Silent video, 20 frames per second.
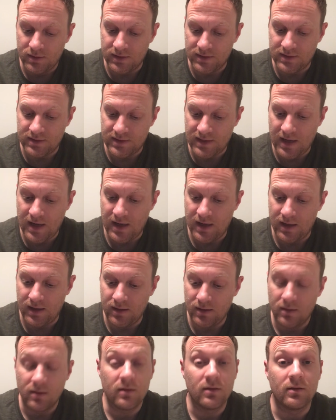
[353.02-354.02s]

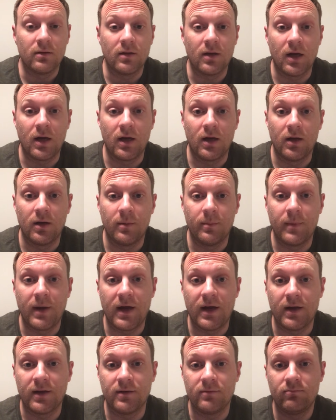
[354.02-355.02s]
stay
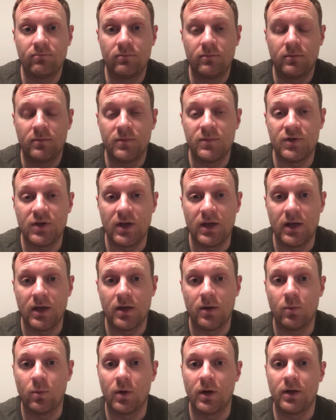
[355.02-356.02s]
at
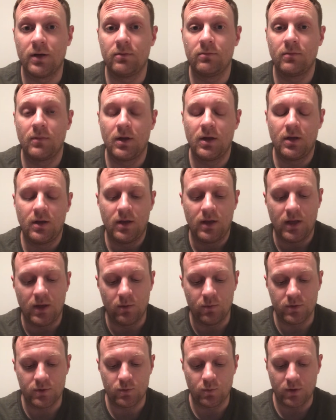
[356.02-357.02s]
GE when he
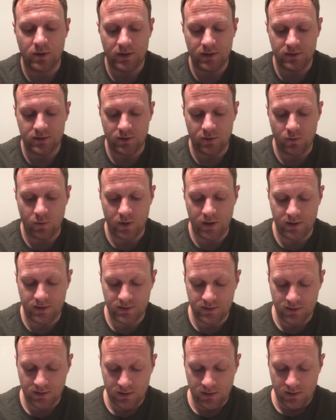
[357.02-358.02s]
was wanting to
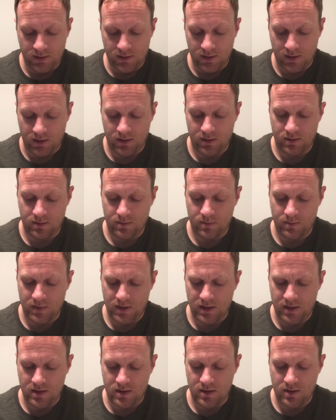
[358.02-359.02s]
quit.
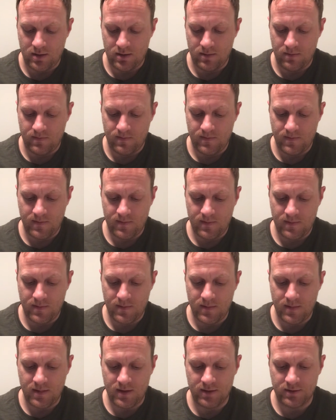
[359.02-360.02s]
And
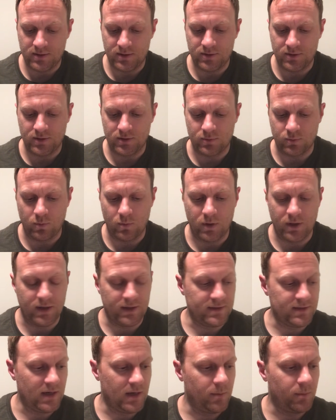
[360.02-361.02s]
this is just one
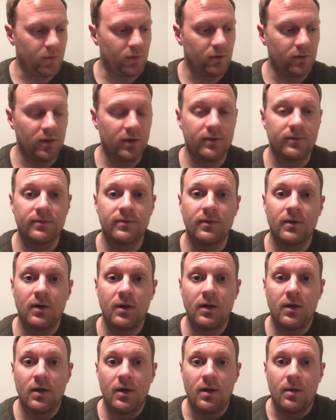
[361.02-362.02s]
example of
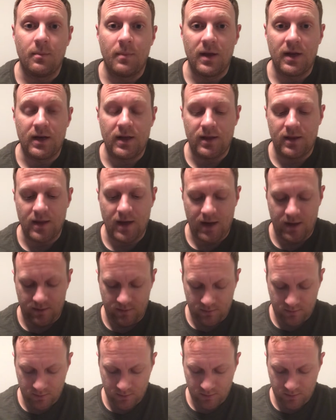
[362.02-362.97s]
many that